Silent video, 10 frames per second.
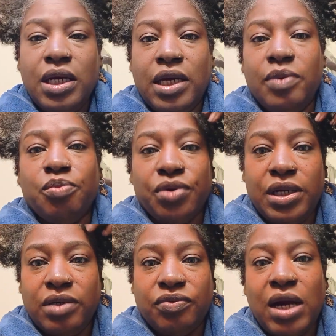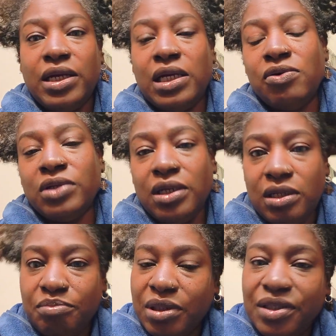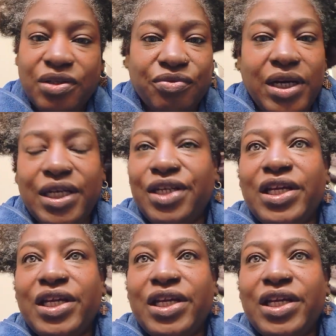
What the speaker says: and braid it right on in and blend it right in.